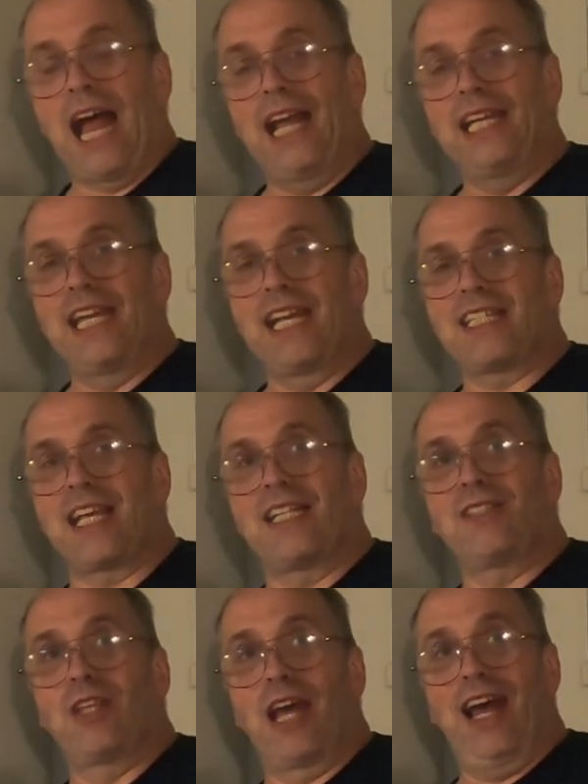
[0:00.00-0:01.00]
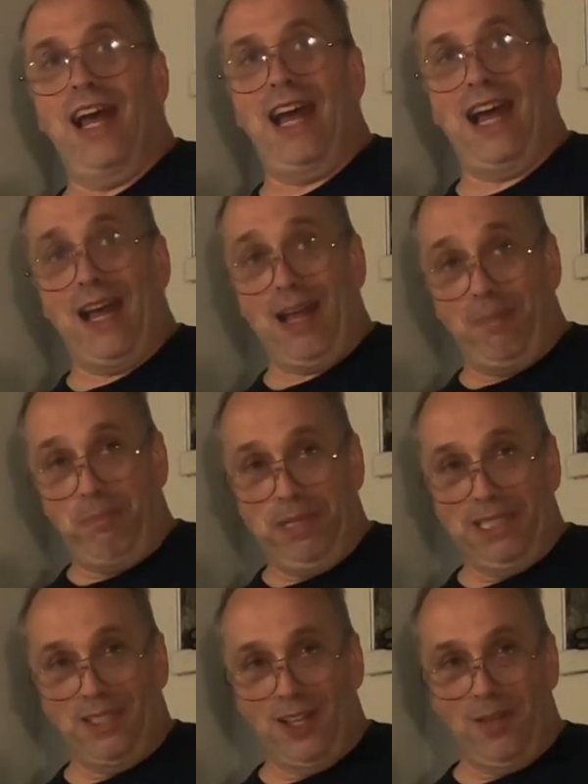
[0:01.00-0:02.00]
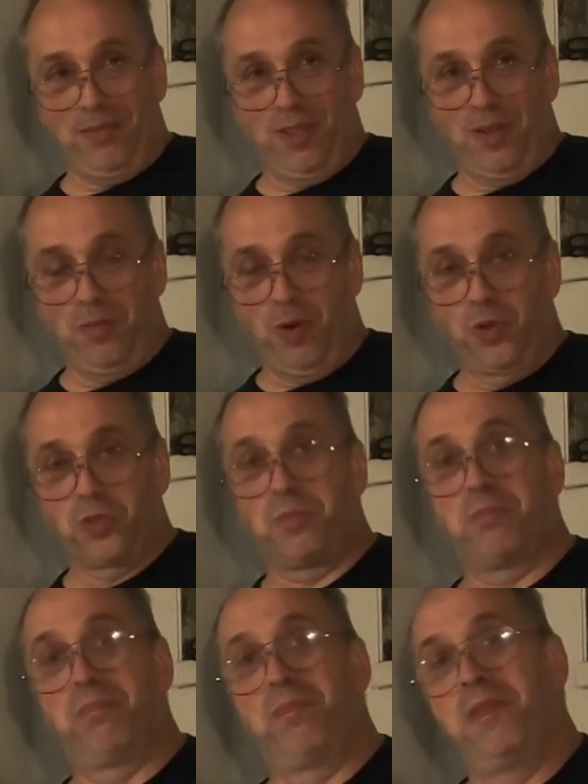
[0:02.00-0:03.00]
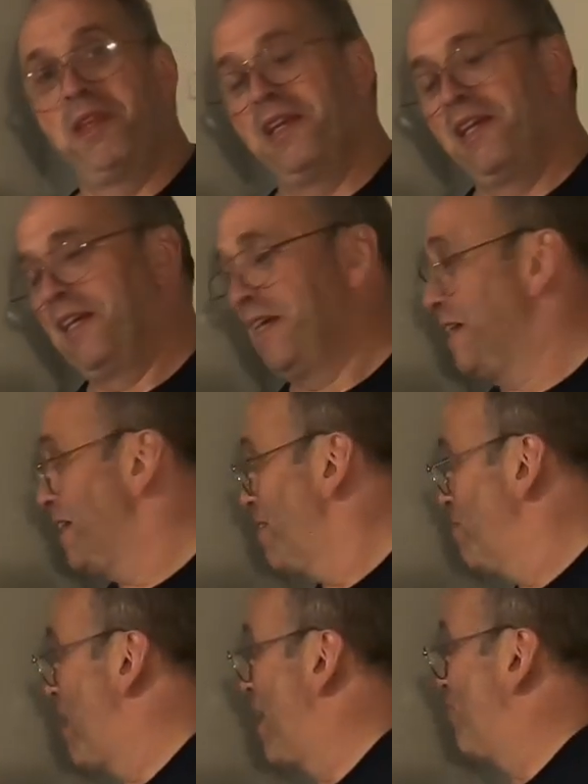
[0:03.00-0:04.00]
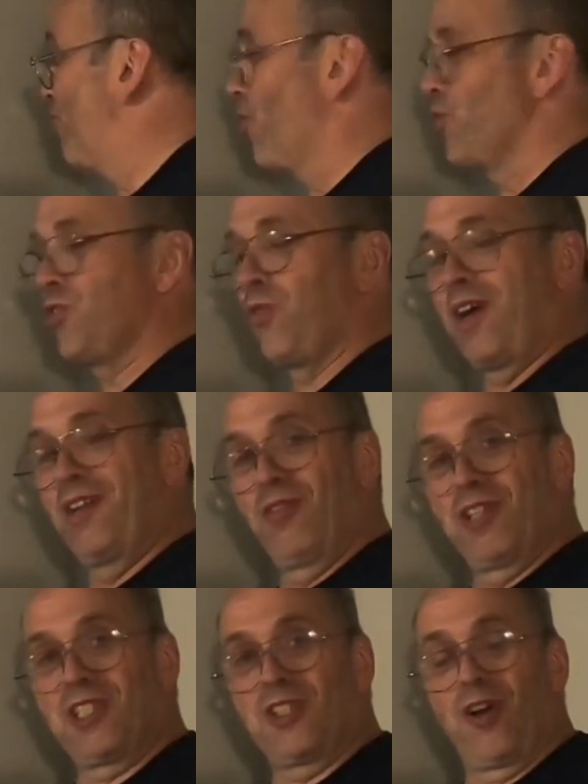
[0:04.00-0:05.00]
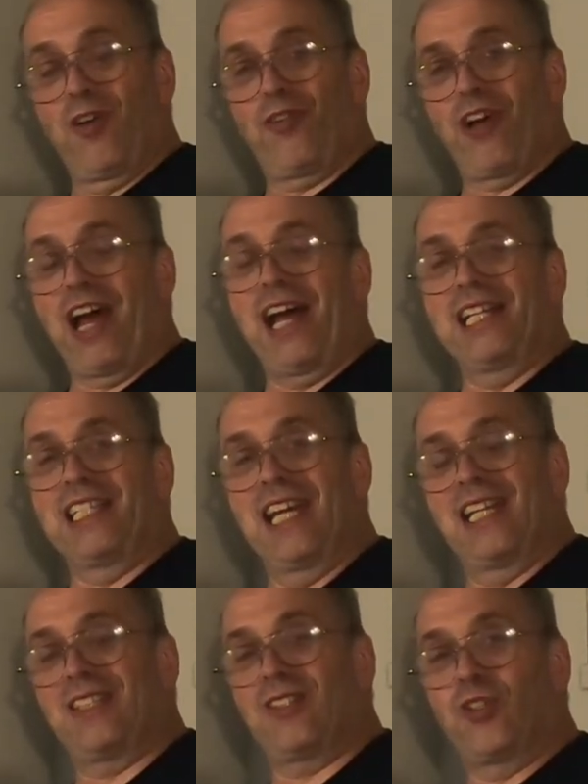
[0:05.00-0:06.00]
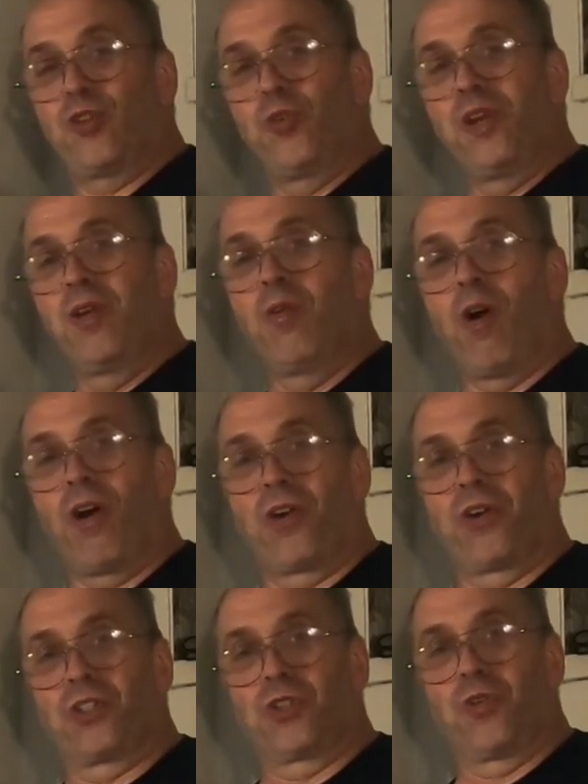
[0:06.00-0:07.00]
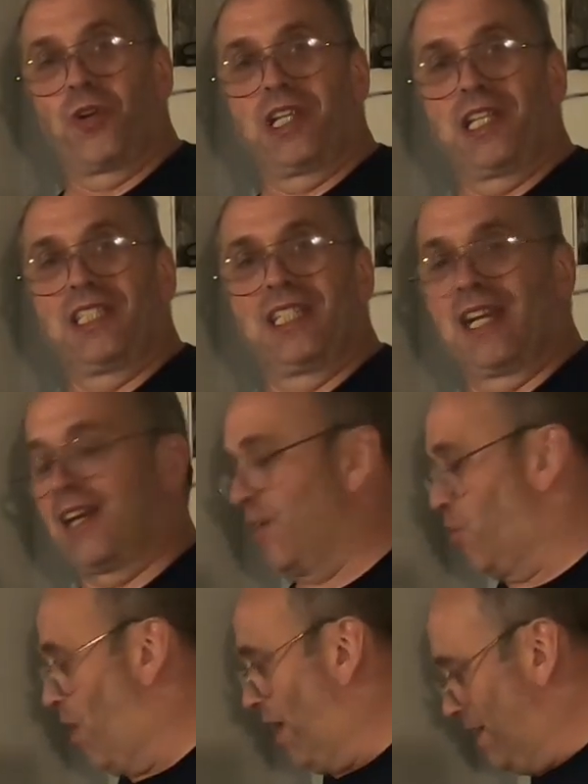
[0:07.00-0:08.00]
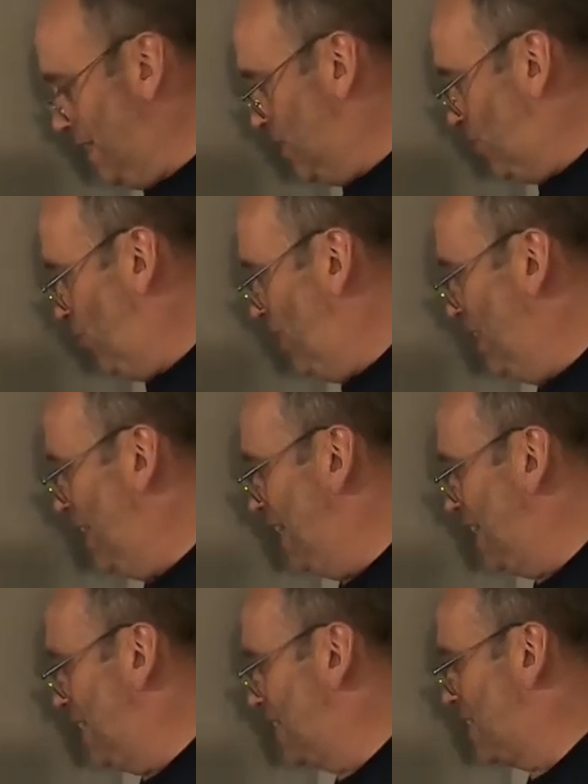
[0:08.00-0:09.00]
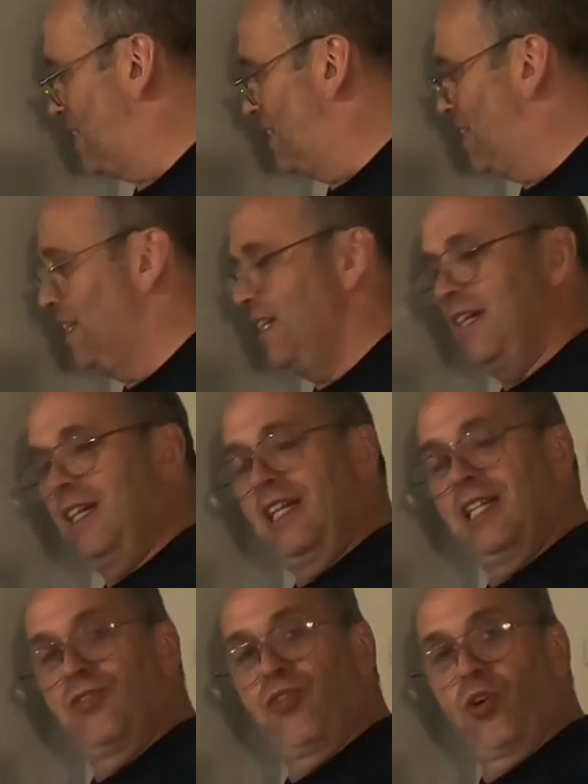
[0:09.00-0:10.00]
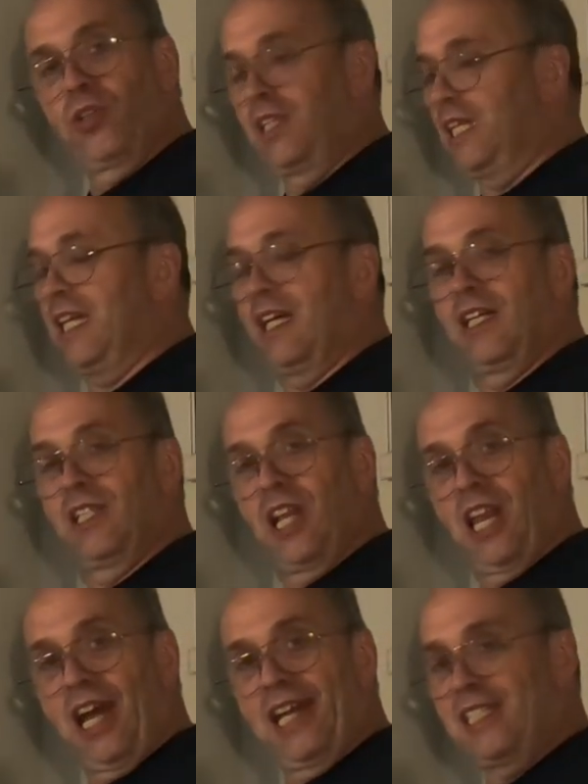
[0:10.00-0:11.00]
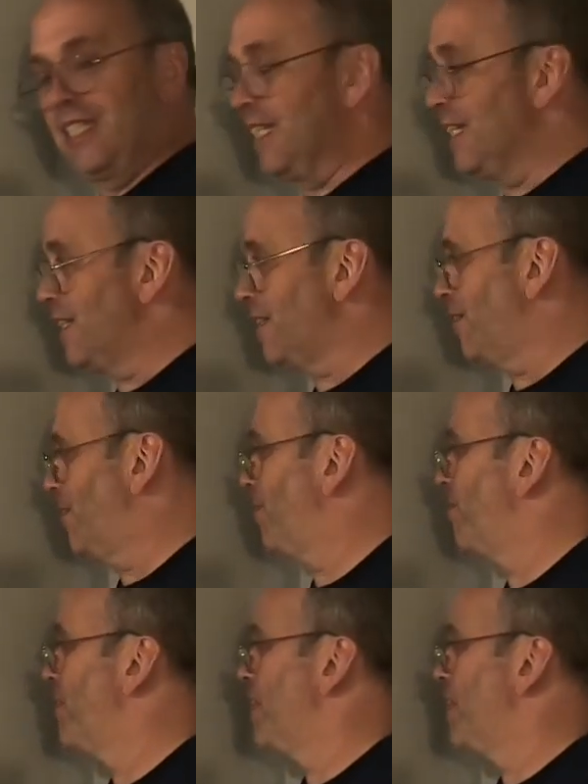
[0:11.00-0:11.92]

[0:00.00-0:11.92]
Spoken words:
I guess I picked up the most. My first one was tough. I get 3 wires going in there. One is feeding, it is for the lights here.